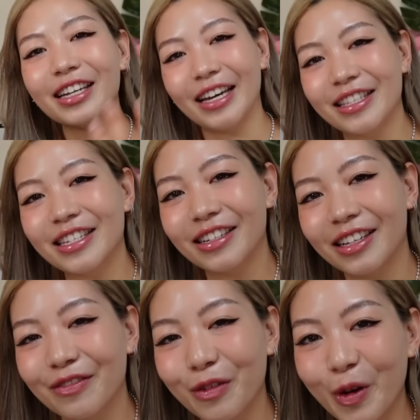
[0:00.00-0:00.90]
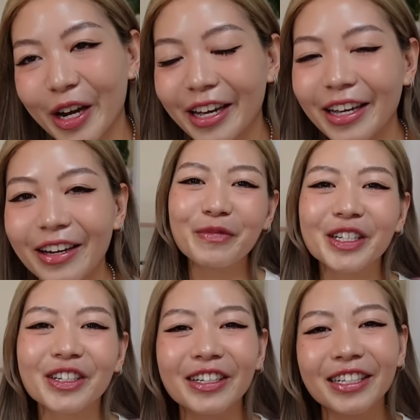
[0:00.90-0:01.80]
to enter the giveaway, make
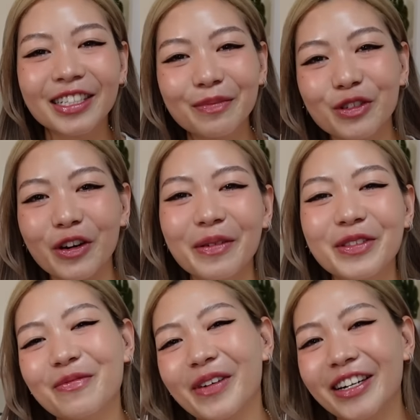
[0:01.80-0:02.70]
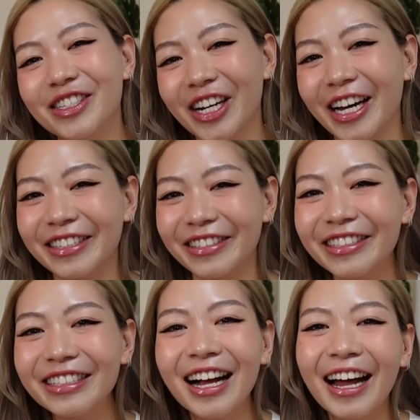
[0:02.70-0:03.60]
sure you subscribe to my
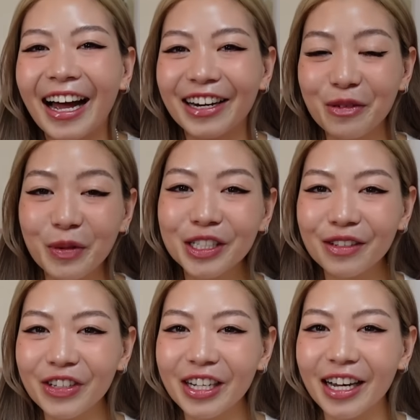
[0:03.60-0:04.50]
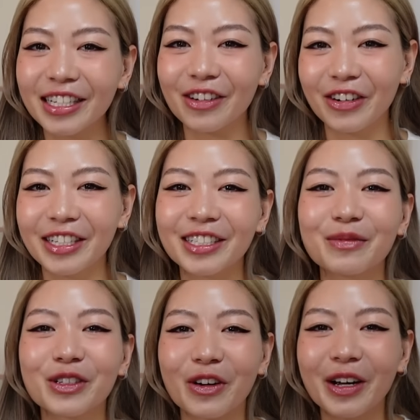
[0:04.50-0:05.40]
channel. I know most of you guys already
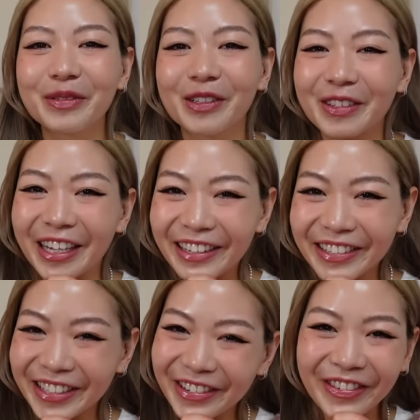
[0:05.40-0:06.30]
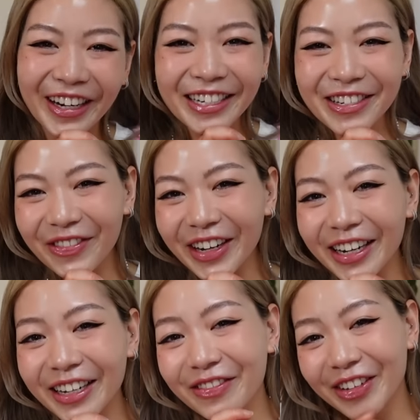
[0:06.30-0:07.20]
subscribed, so thank you so much. But if